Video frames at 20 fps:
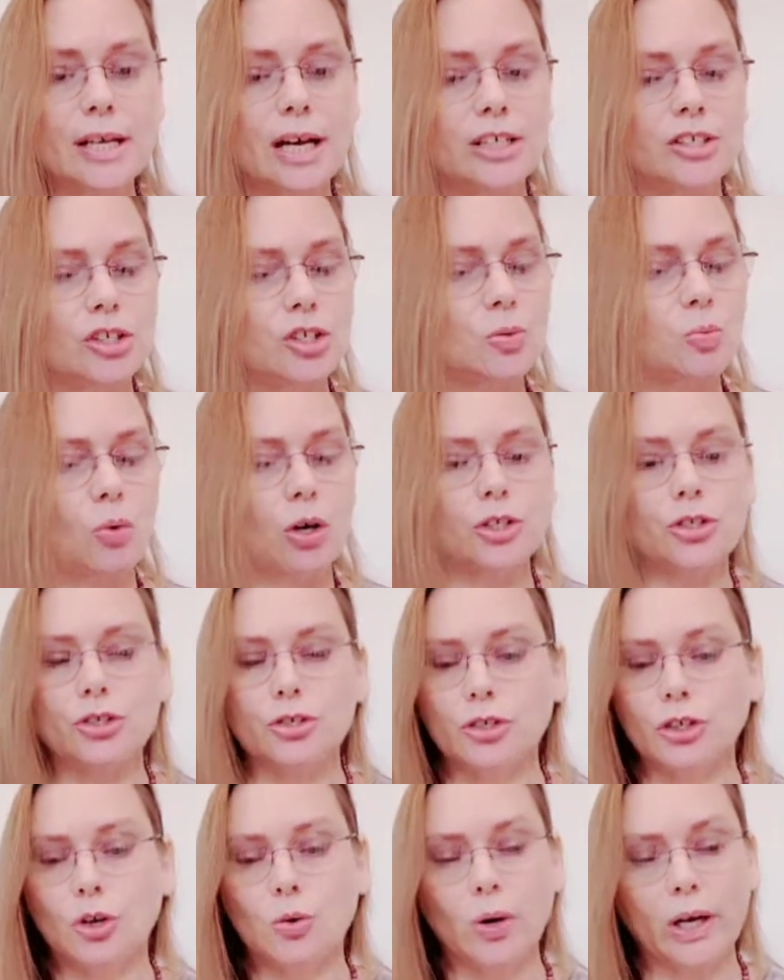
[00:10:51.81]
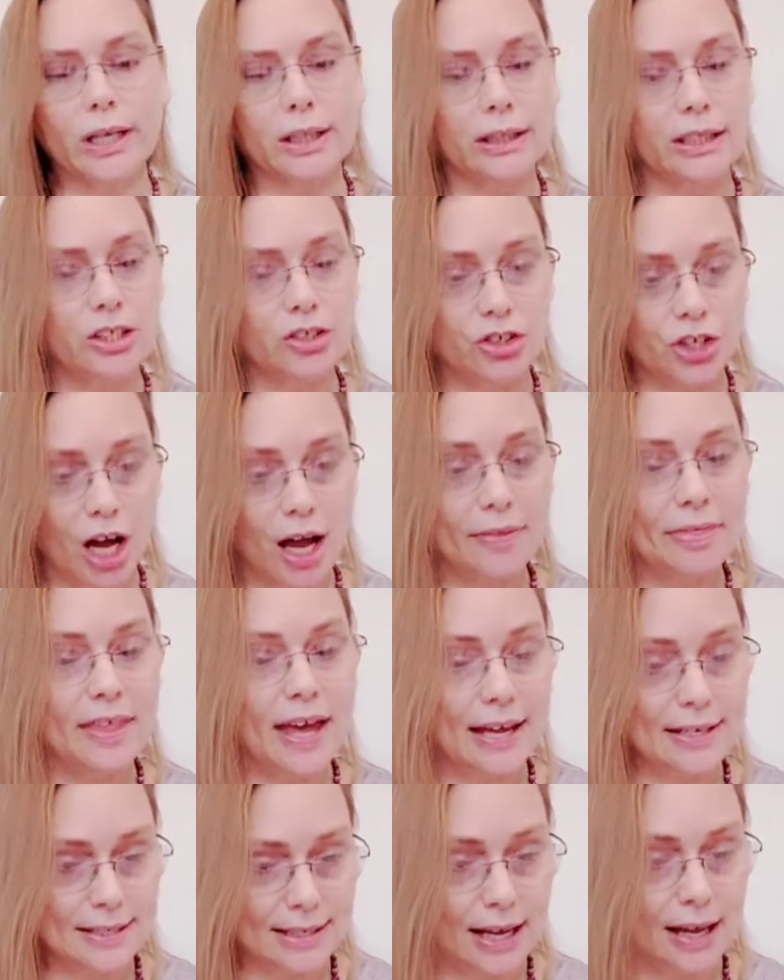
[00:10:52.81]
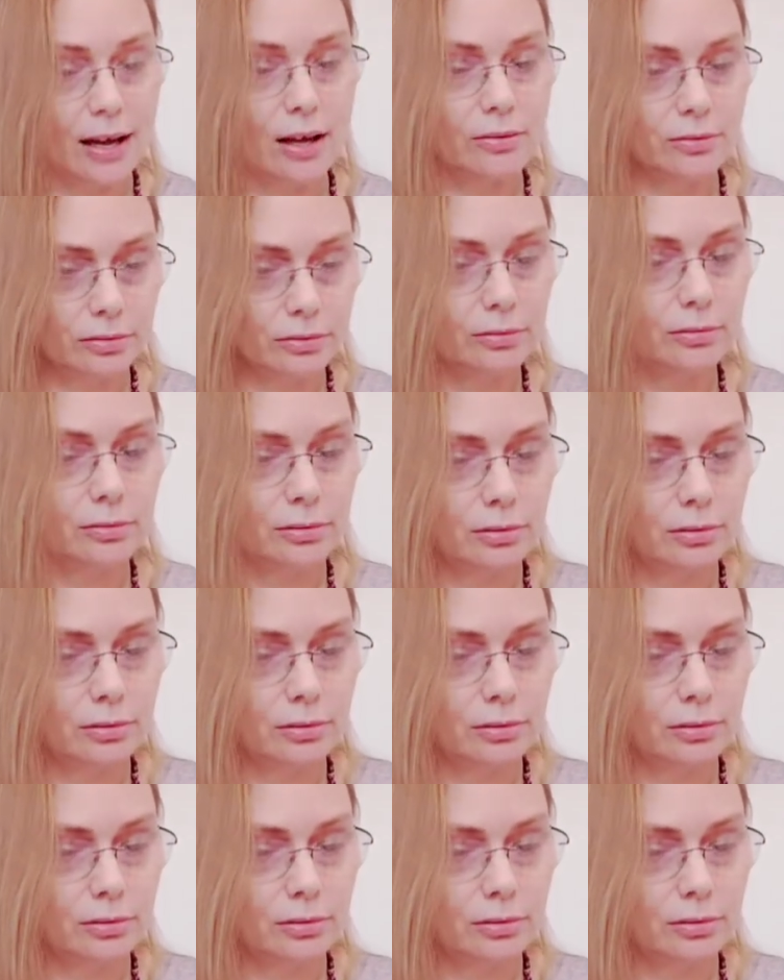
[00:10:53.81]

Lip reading: I just want you to quickly jot that down.